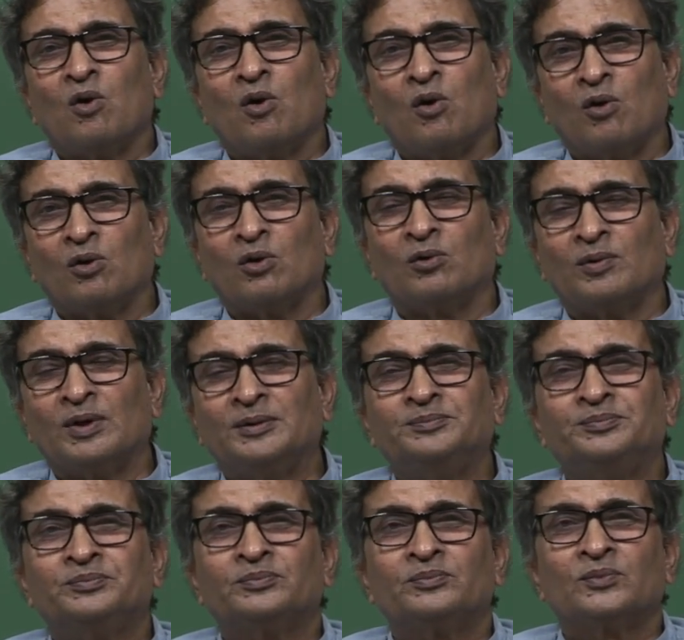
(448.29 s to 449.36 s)
all over
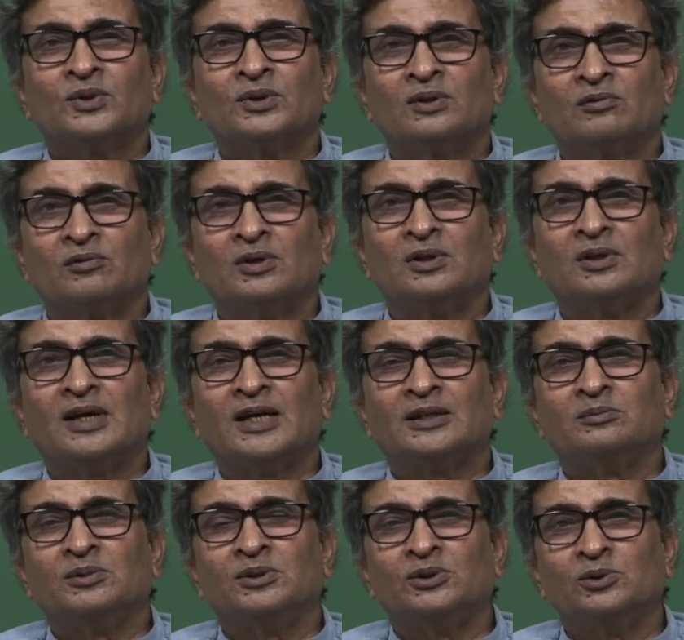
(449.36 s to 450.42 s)
the world has
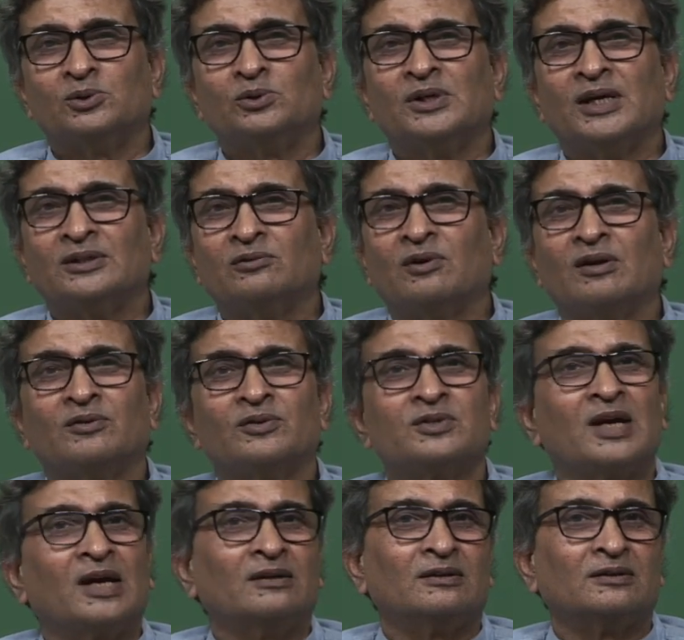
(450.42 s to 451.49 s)
been used as one of the
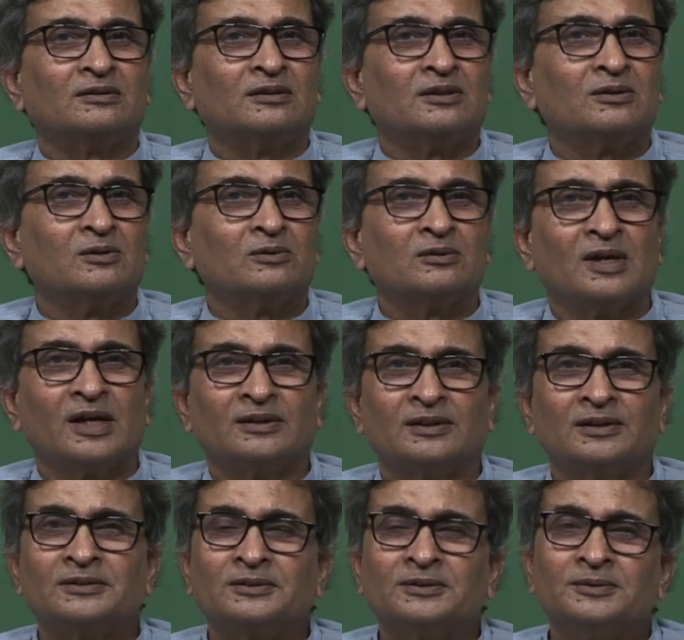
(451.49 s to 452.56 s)
standards. This looks like
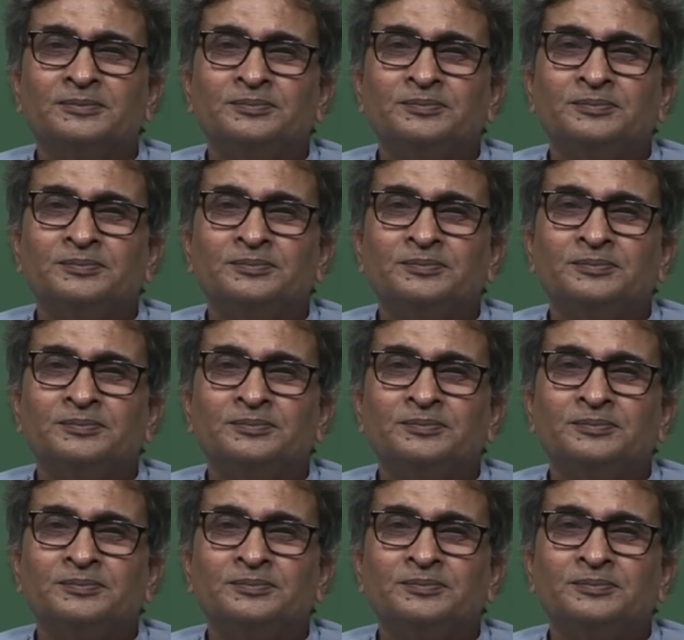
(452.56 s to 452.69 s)
this.